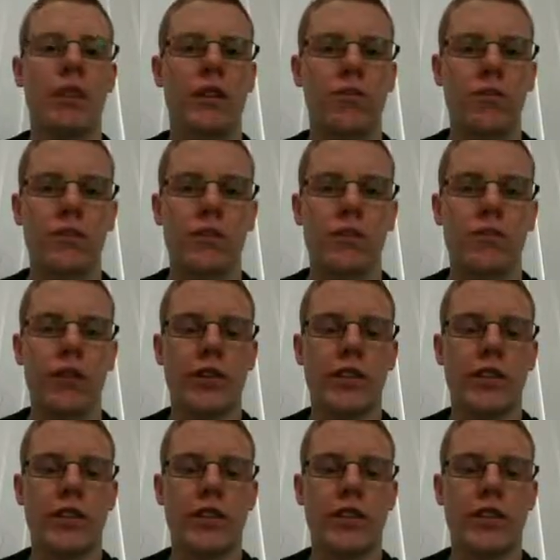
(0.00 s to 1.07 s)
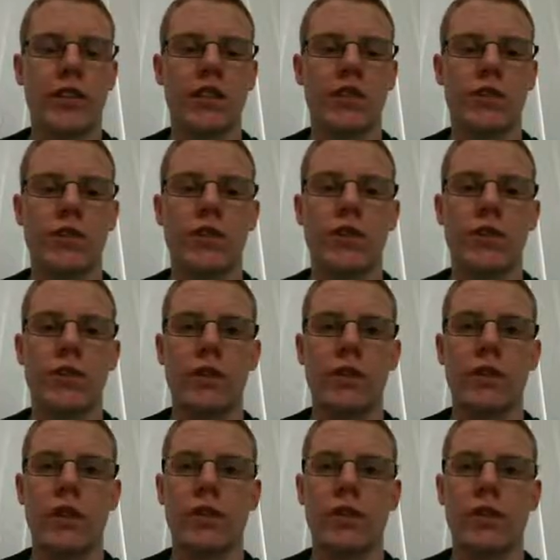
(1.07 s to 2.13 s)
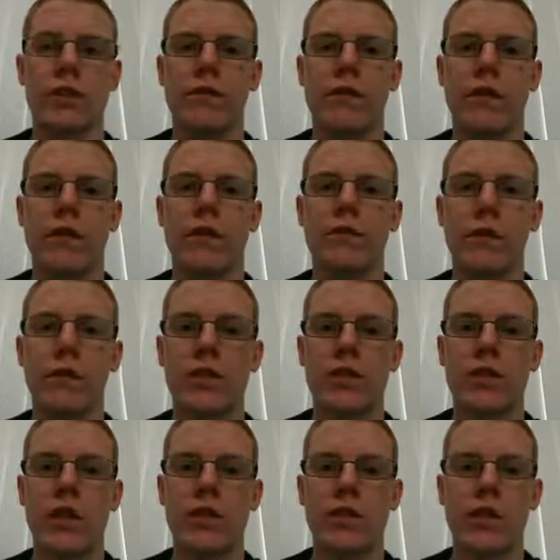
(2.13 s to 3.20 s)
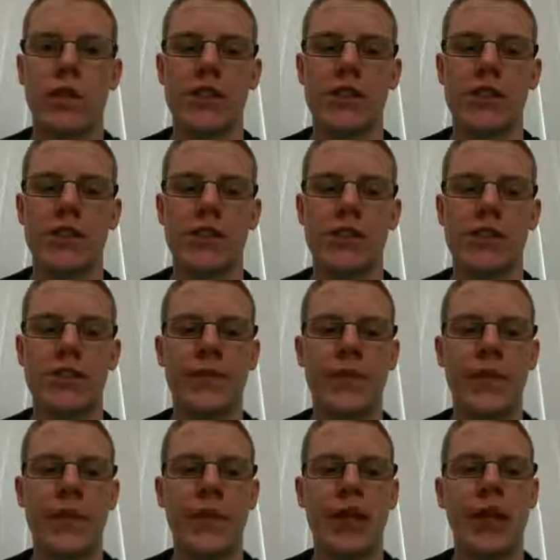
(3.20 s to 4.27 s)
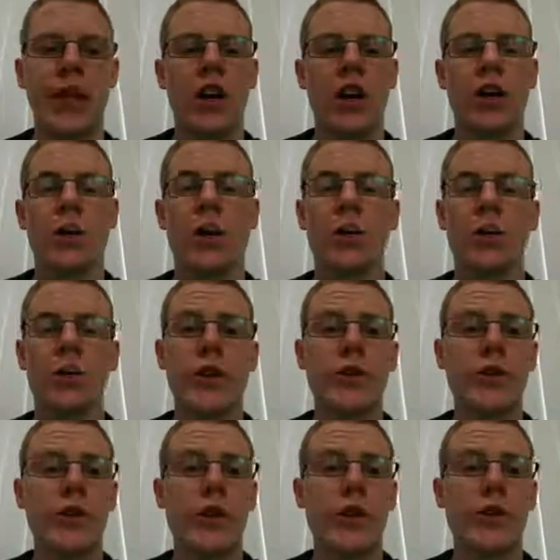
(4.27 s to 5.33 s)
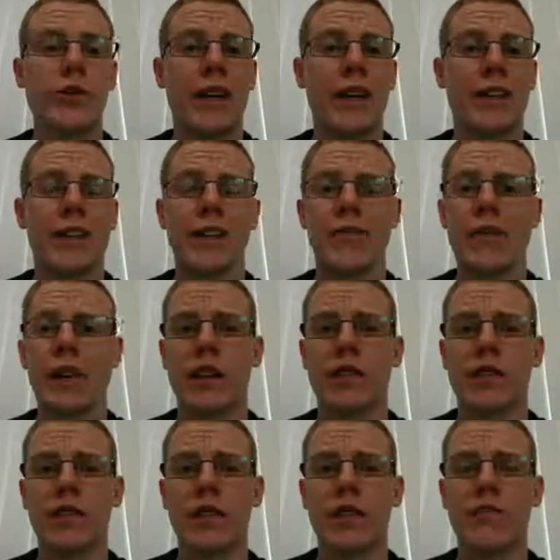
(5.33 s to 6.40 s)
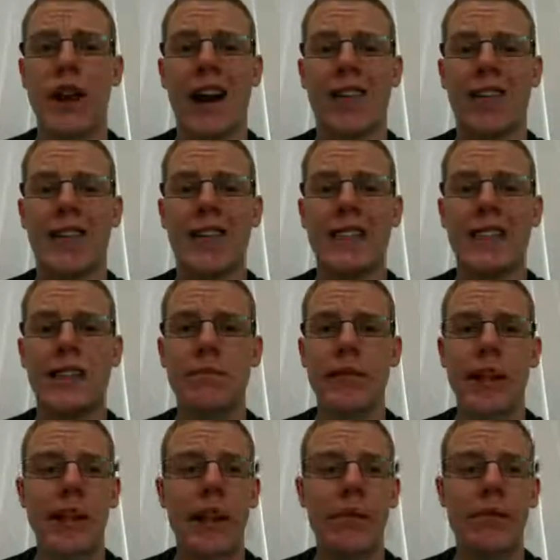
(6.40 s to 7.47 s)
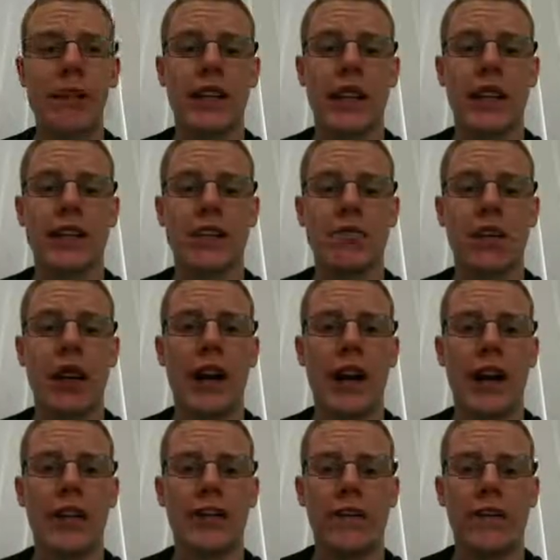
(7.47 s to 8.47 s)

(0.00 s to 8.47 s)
multiprocessor system, which is what we will focus most of our attention on. We also talked about the different levels of parallelism that an application might have,